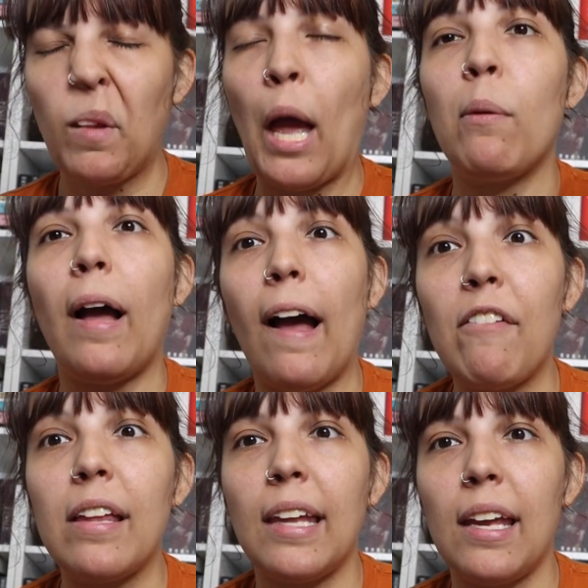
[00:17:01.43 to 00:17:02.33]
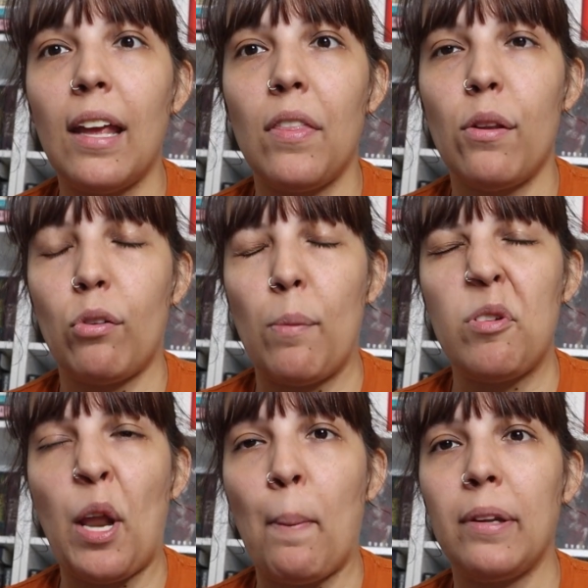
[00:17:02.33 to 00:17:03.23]
I will have a link in the
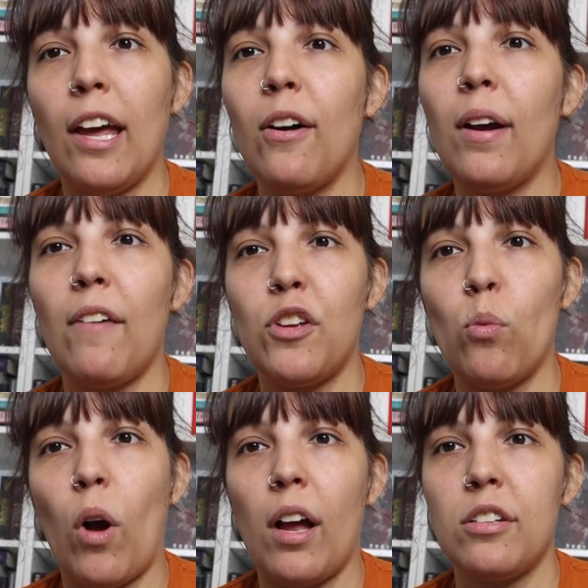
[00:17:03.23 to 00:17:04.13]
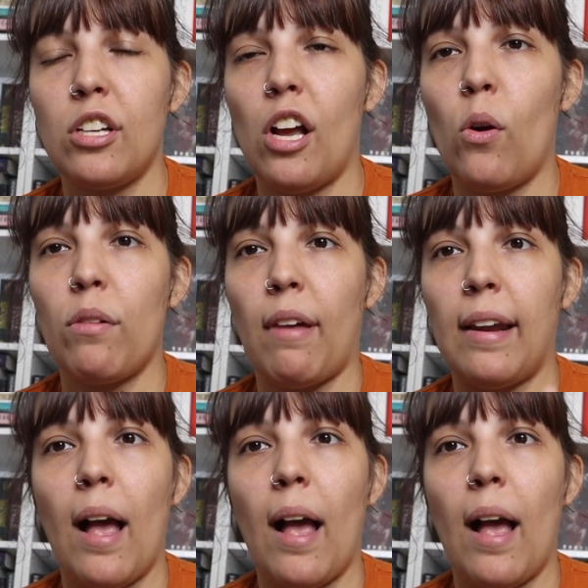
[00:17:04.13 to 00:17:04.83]
description down below if you want to go sign